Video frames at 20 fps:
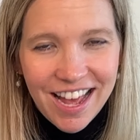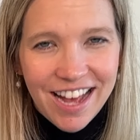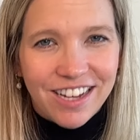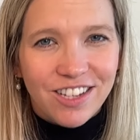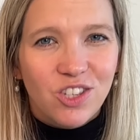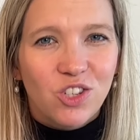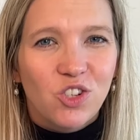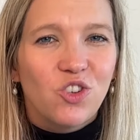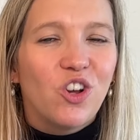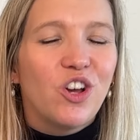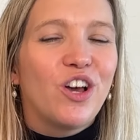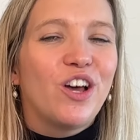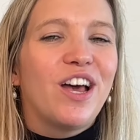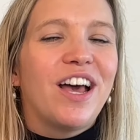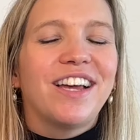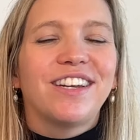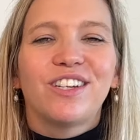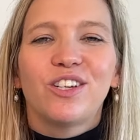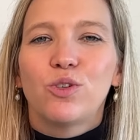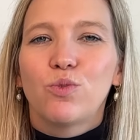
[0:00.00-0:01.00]
extra,
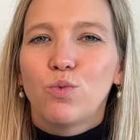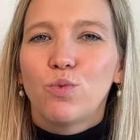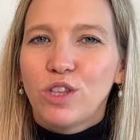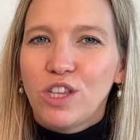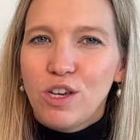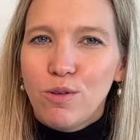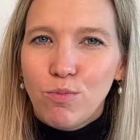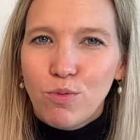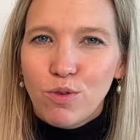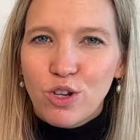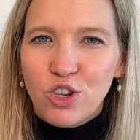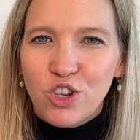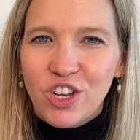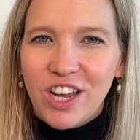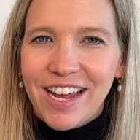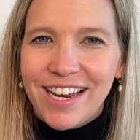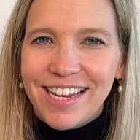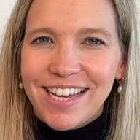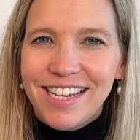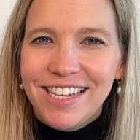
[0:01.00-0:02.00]
and I'd really
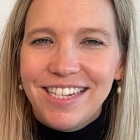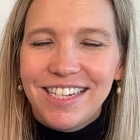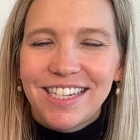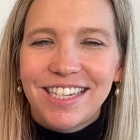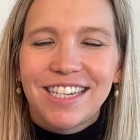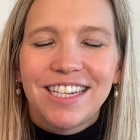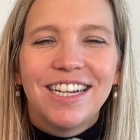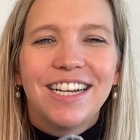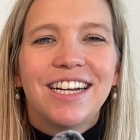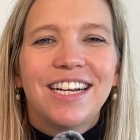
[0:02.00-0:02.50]
appreciate it.